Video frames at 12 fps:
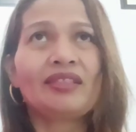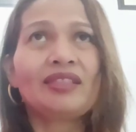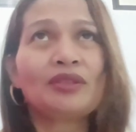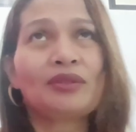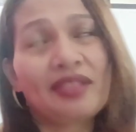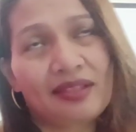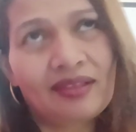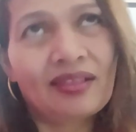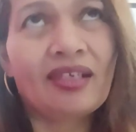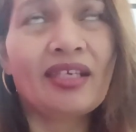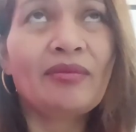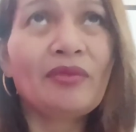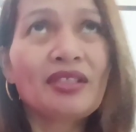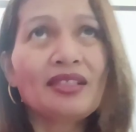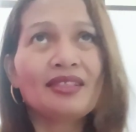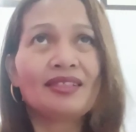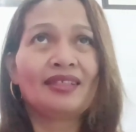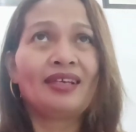So that time
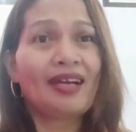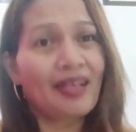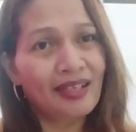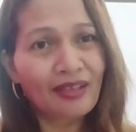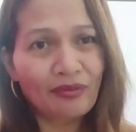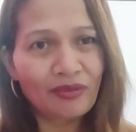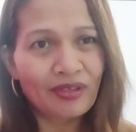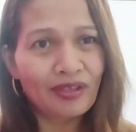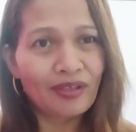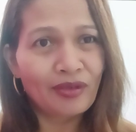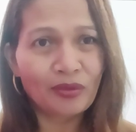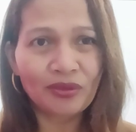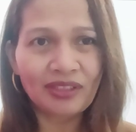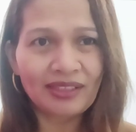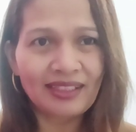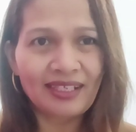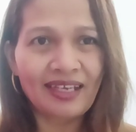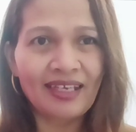I never
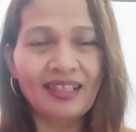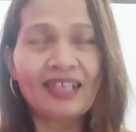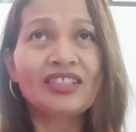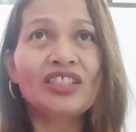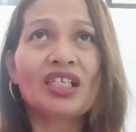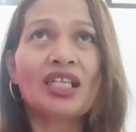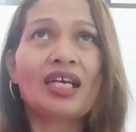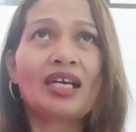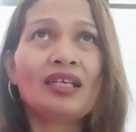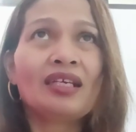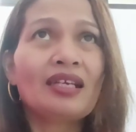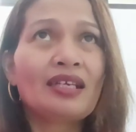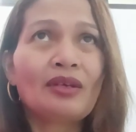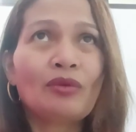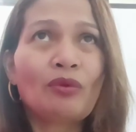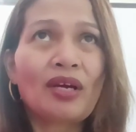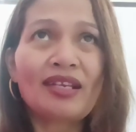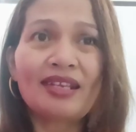noticed that until
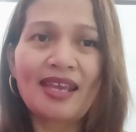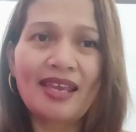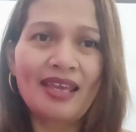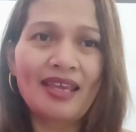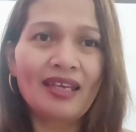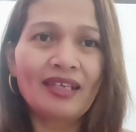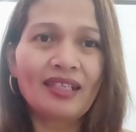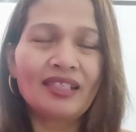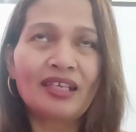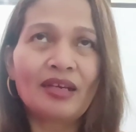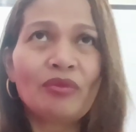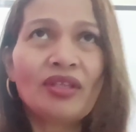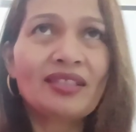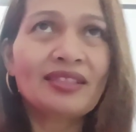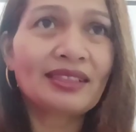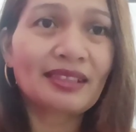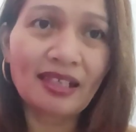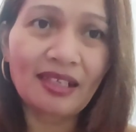one day I cleaned up the
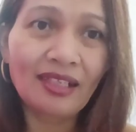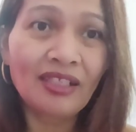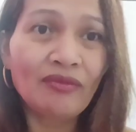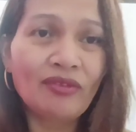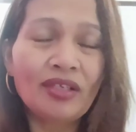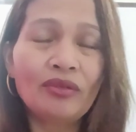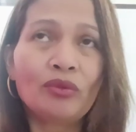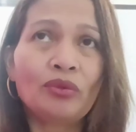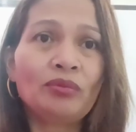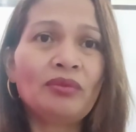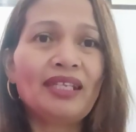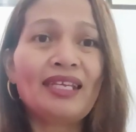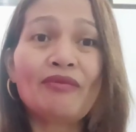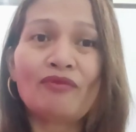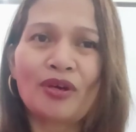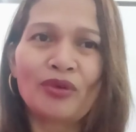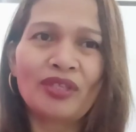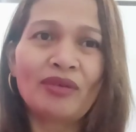living room and I
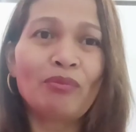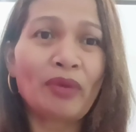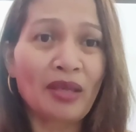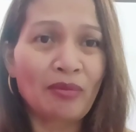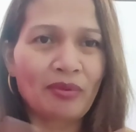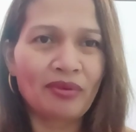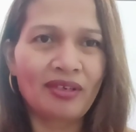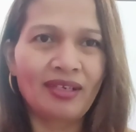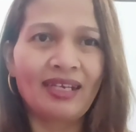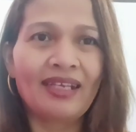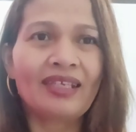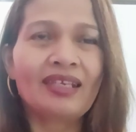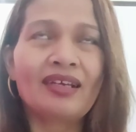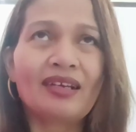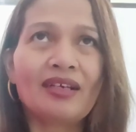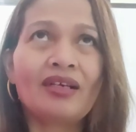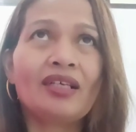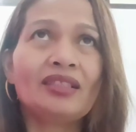found the paper, like a
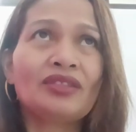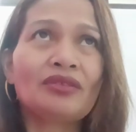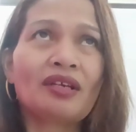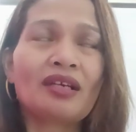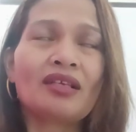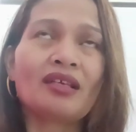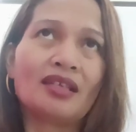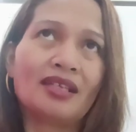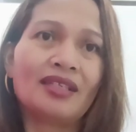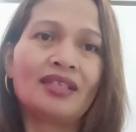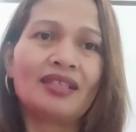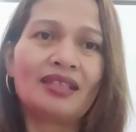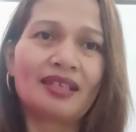contract that